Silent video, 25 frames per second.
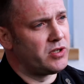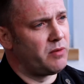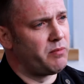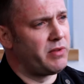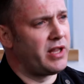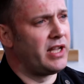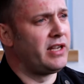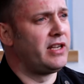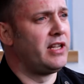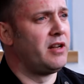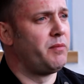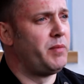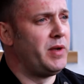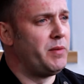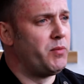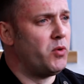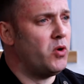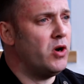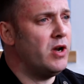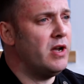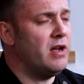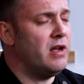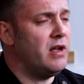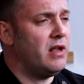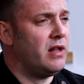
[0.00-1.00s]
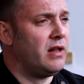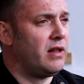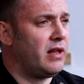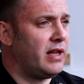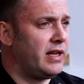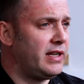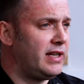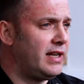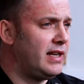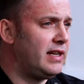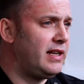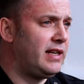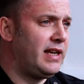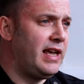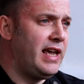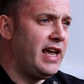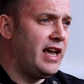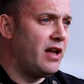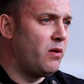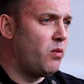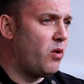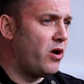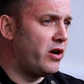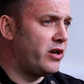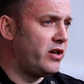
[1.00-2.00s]
I'm thinking of people like
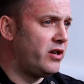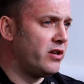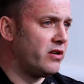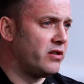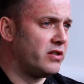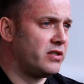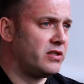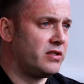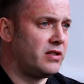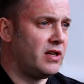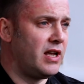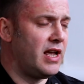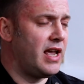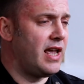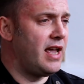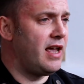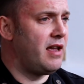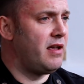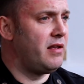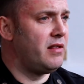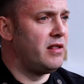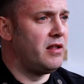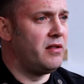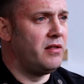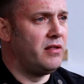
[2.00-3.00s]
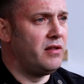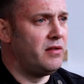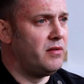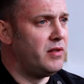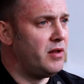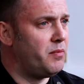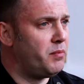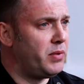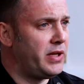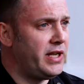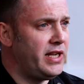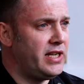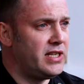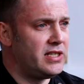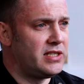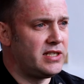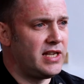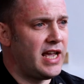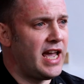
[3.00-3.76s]
care workers, the police,